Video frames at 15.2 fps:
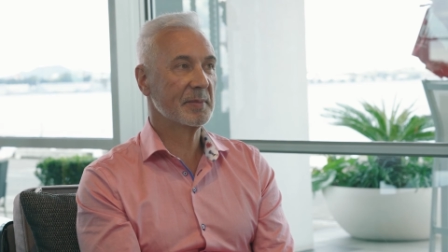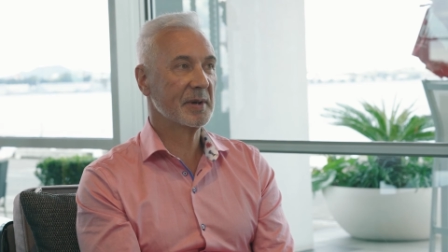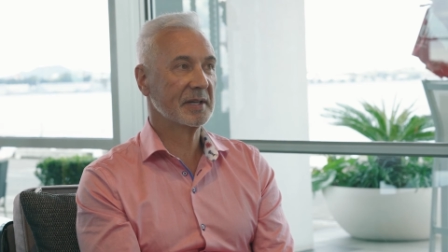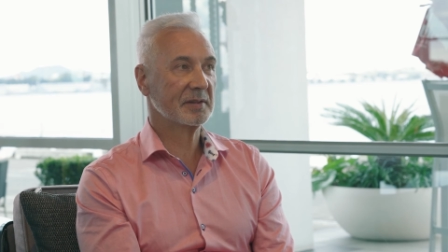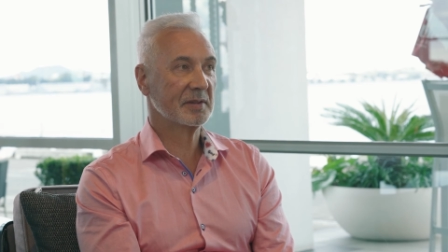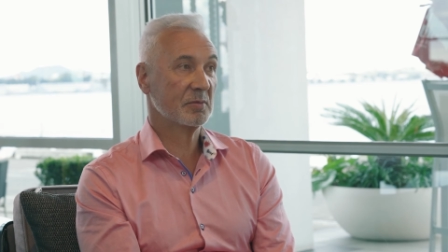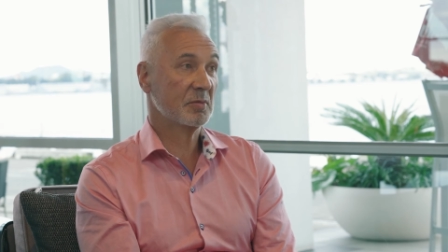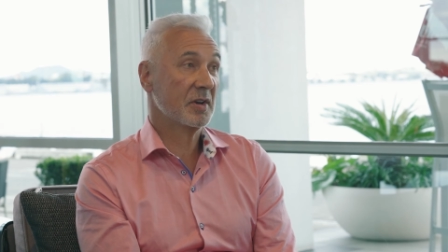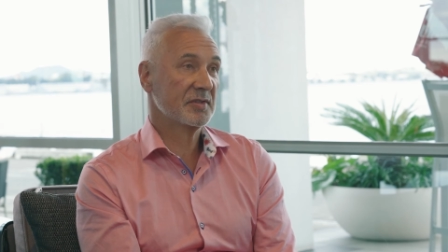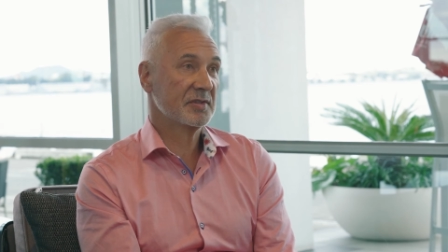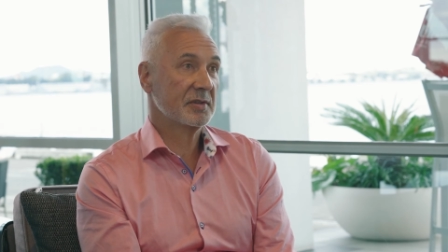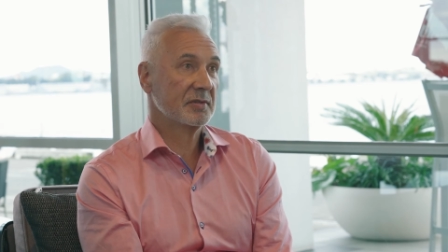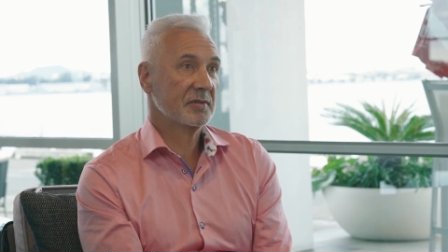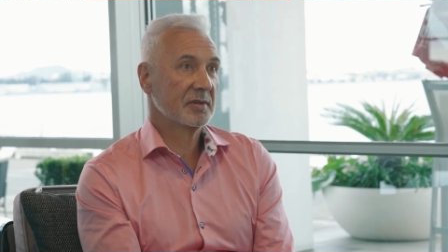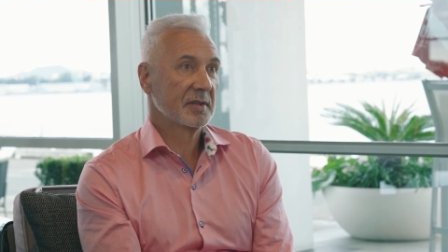but there
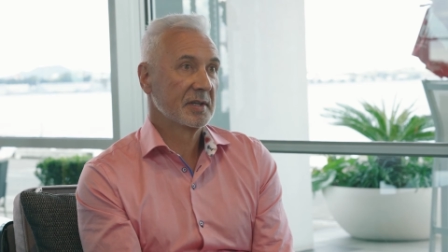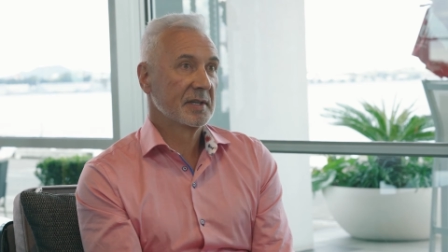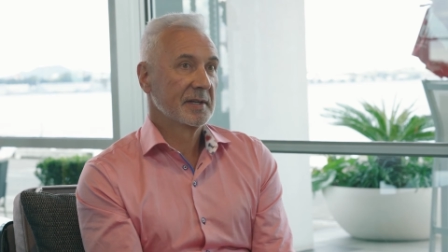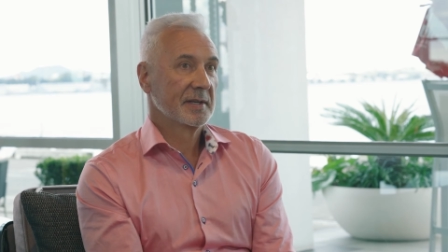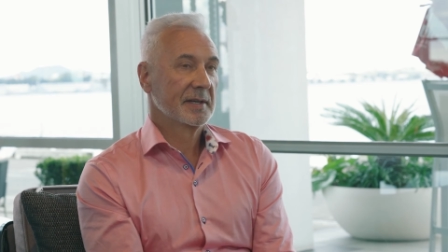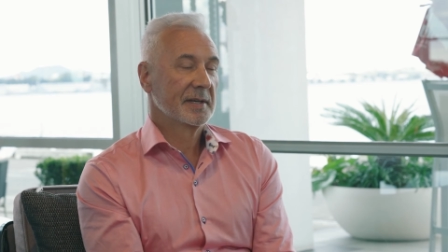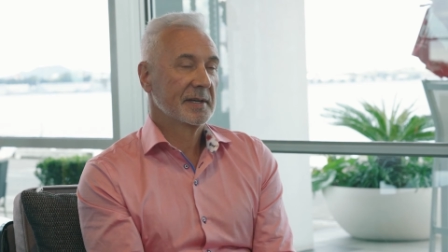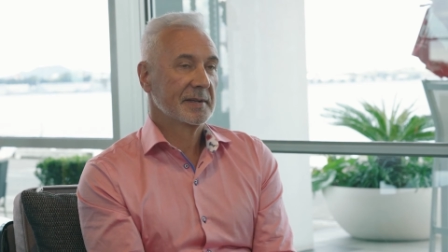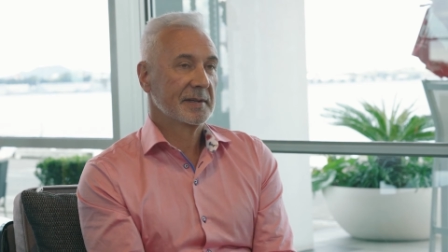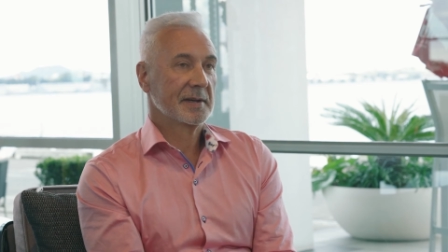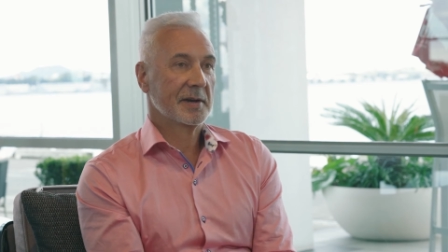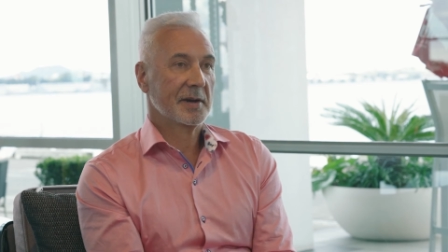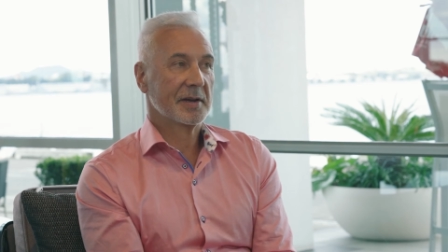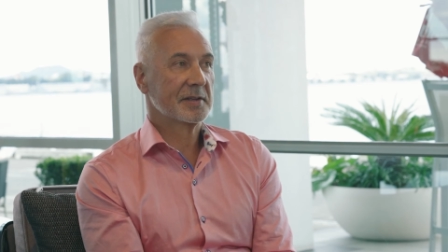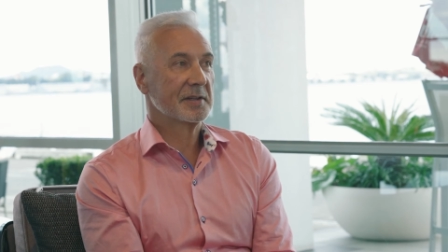wasn't.
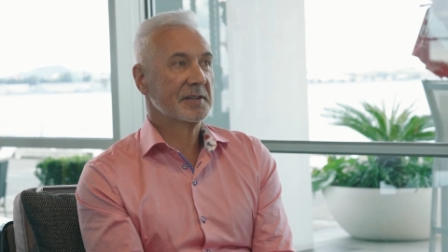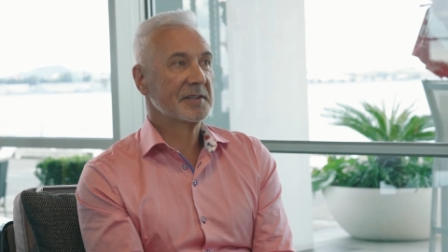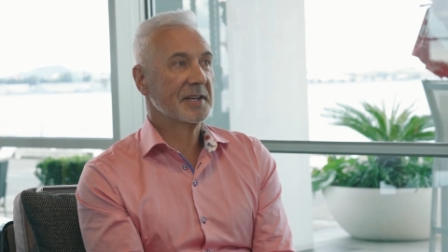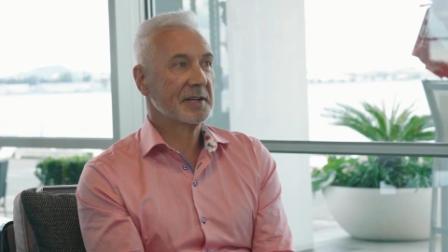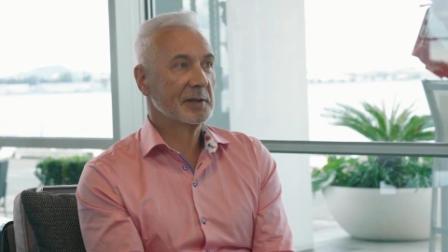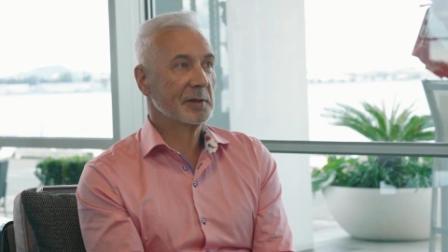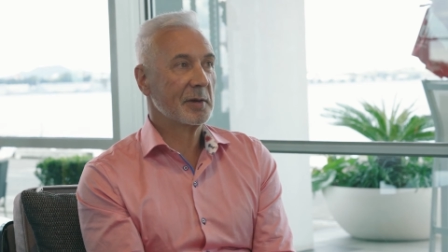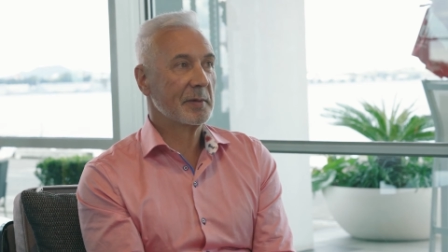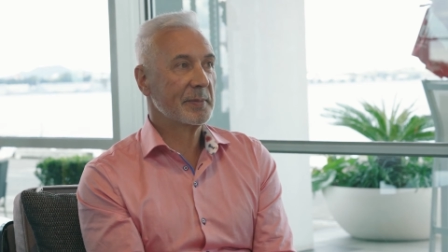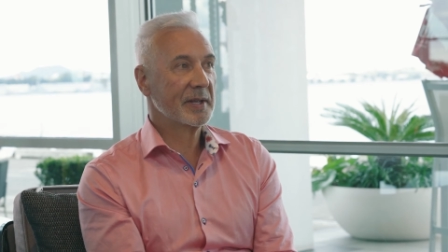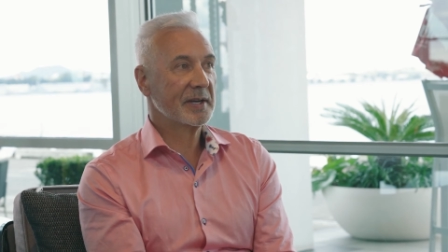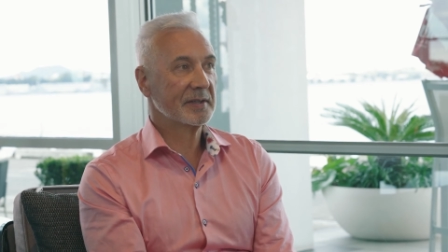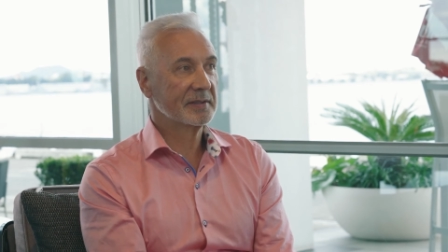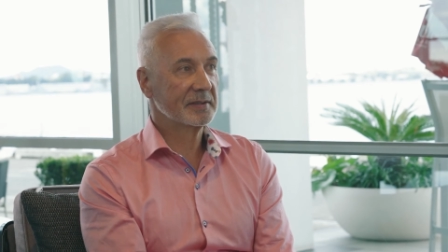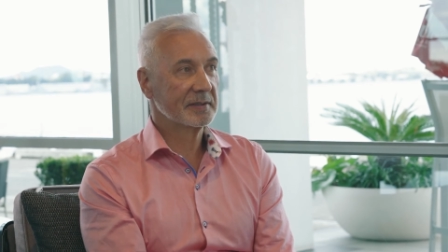I could have done a lot
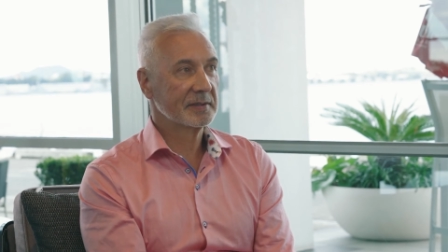better.